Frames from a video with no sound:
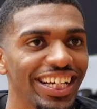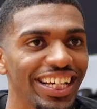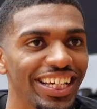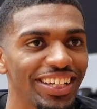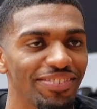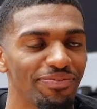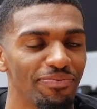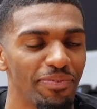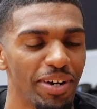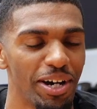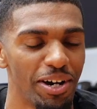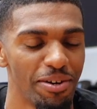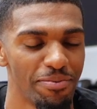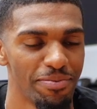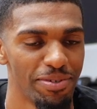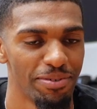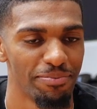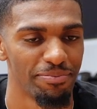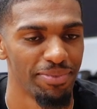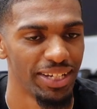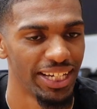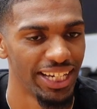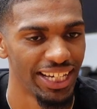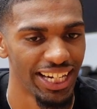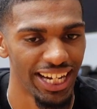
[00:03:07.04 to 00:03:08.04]
in
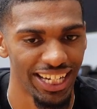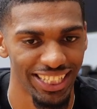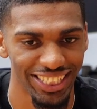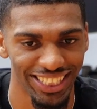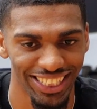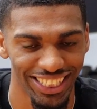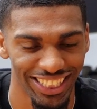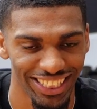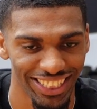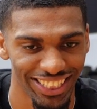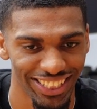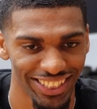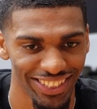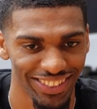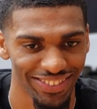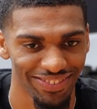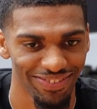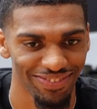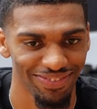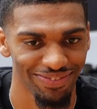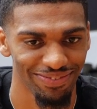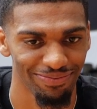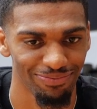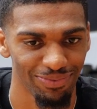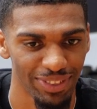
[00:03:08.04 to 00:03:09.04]
Melbourne, man, I just
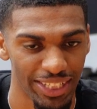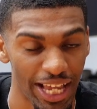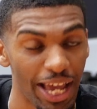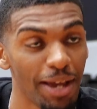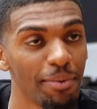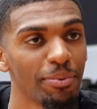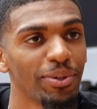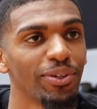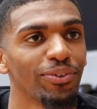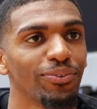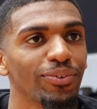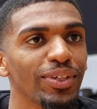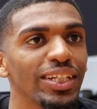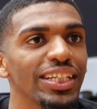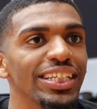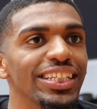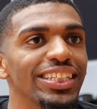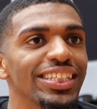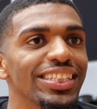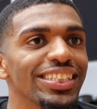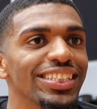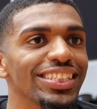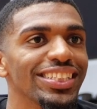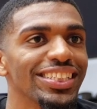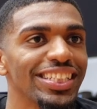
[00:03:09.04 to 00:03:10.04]
was able to
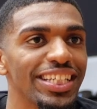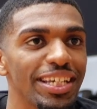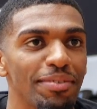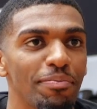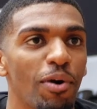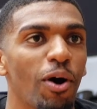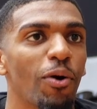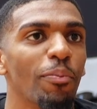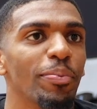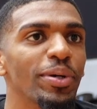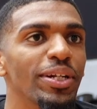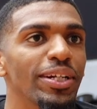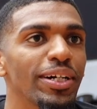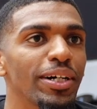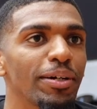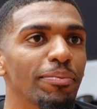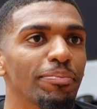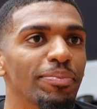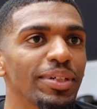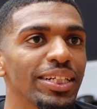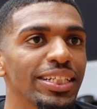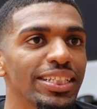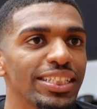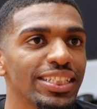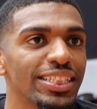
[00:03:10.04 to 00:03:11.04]
really see him open up
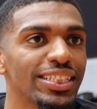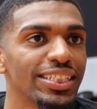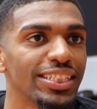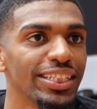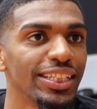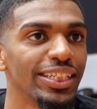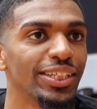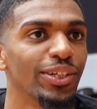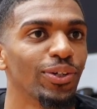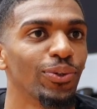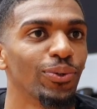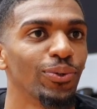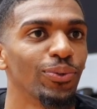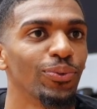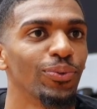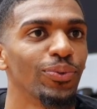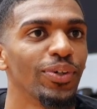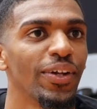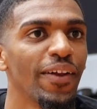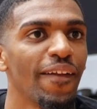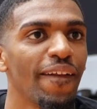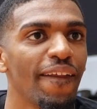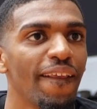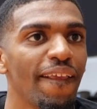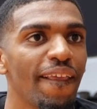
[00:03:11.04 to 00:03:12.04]
and just see who
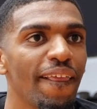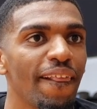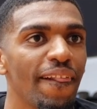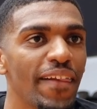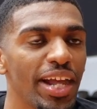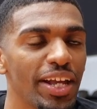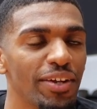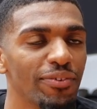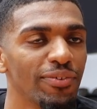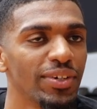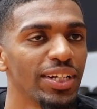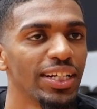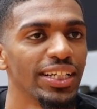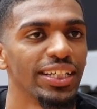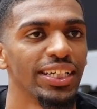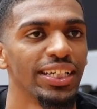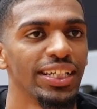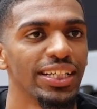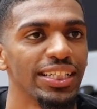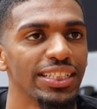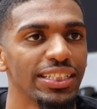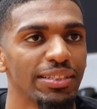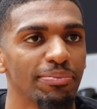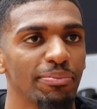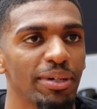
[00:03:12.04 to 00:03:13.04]
he
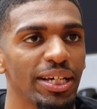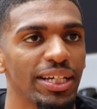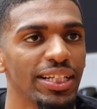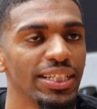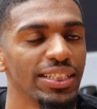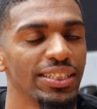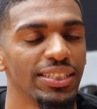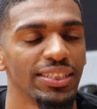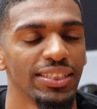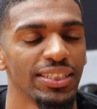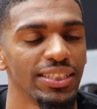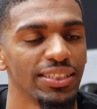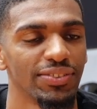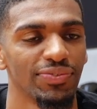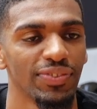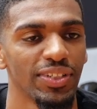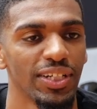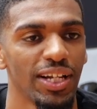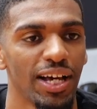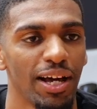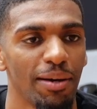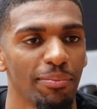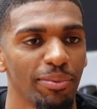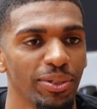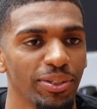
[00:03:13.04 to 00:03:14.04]
really is. And, man, he's
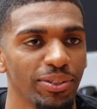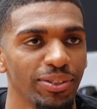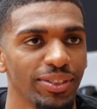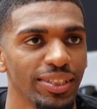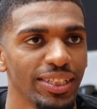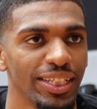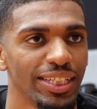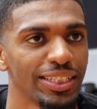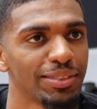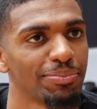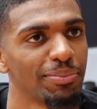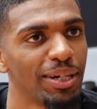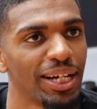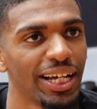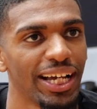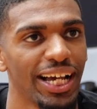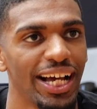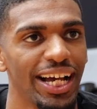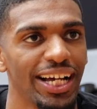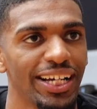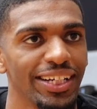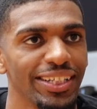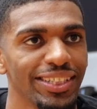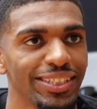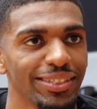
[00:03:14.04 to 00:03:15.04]
phenomenal. That's my
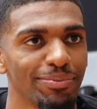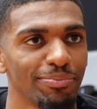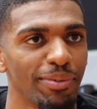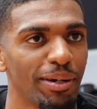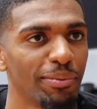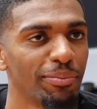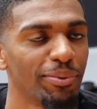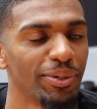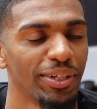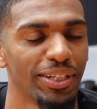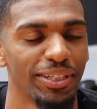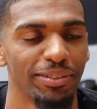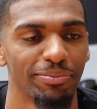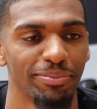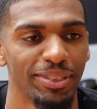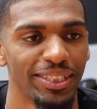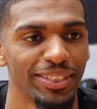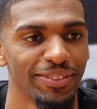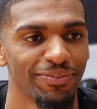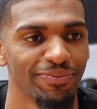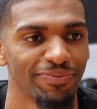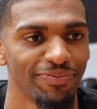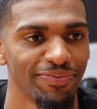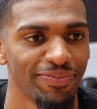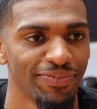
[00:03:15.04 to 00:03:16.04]
guy. That's my brother, man.